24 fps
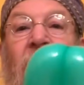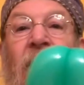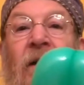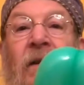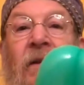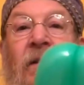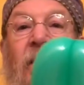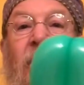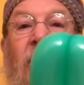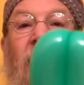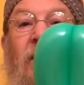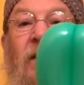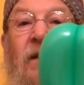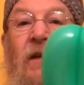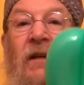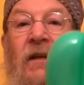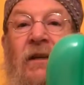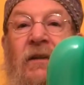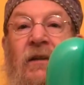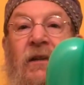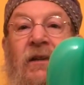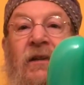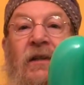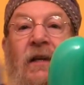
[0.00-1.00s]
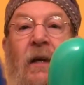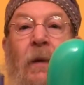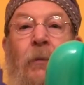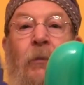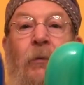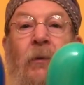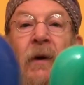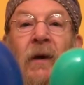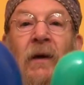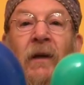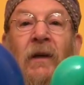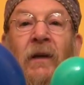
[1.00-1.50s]
These ears are
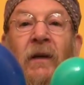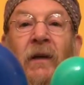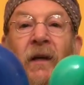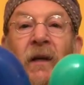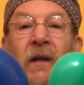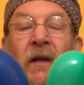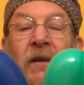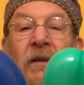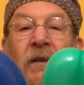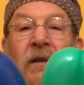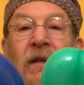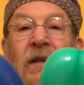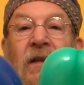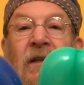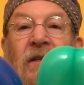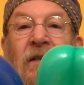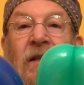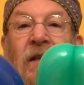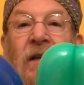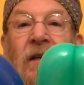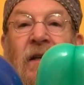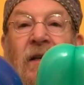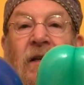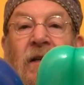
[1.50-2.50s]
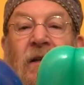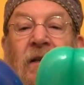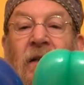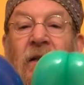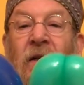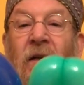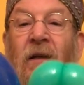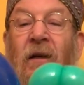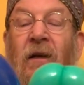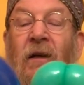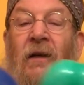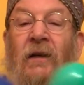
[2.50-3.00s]
separated, these ears
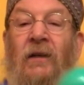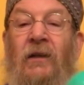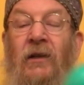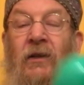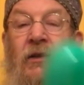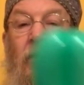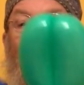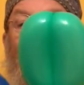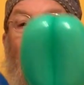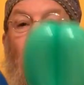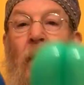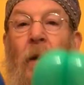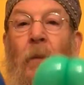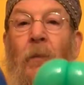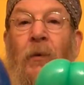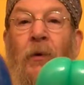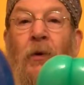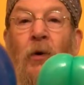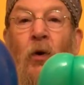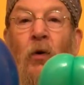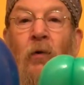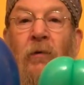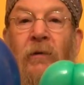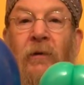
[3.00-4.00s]
just go up and over.